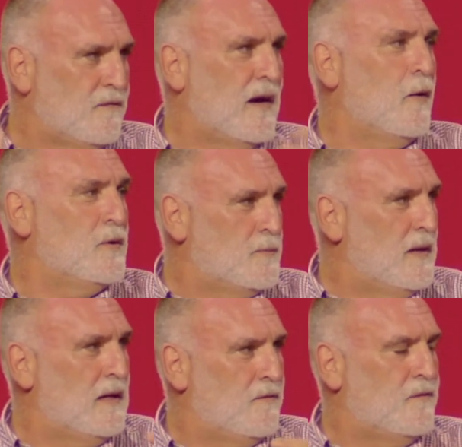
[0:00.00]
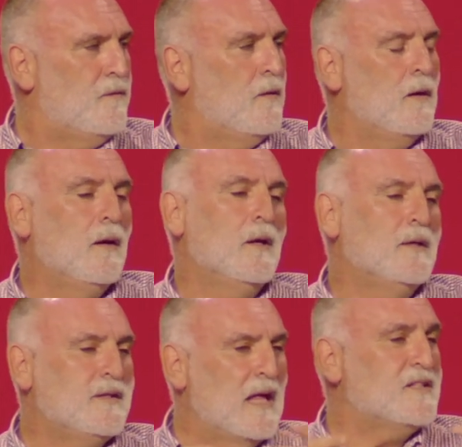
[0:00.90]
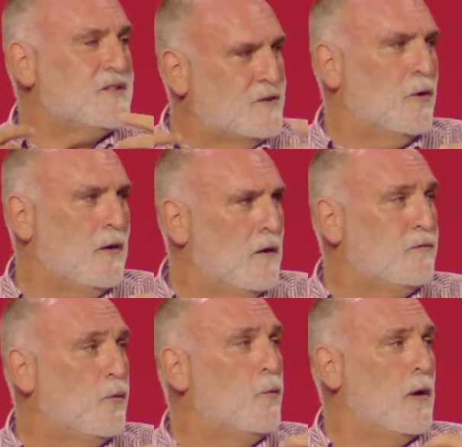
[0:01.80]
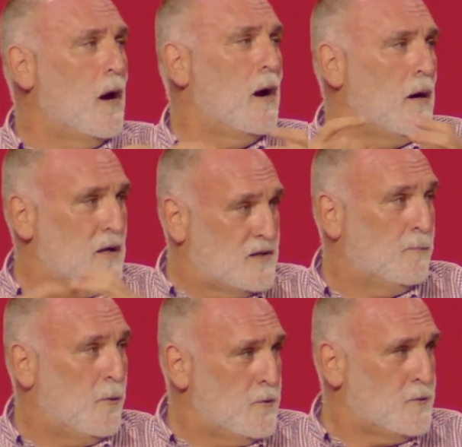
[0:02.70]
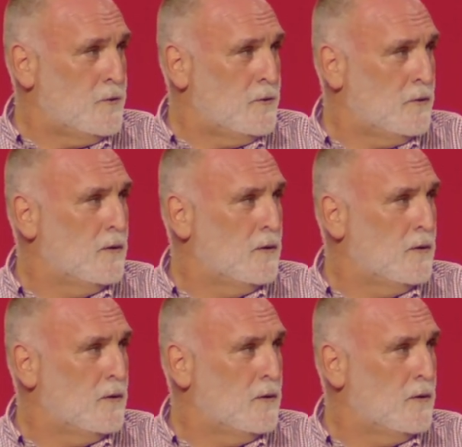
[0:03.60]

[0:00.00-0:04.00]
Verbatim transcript: I always believe, tells the story of who we are as a person,